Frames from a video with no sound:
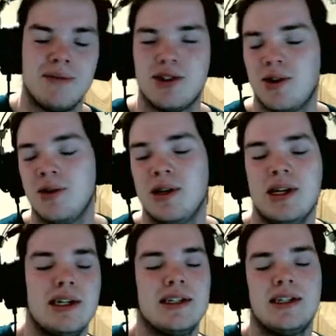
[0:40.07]
So,
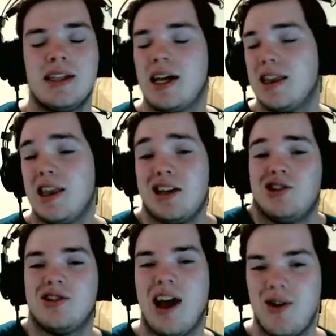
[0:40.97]
that's
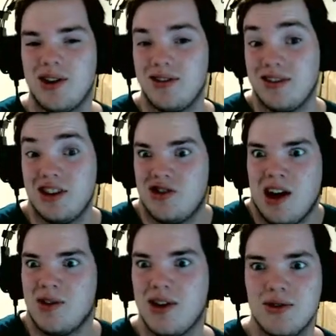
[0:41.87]
just how it
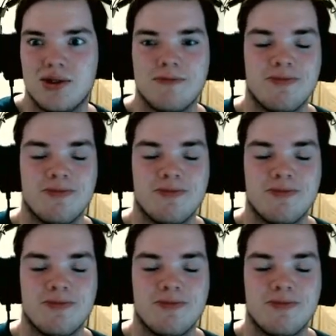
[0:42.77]
goes.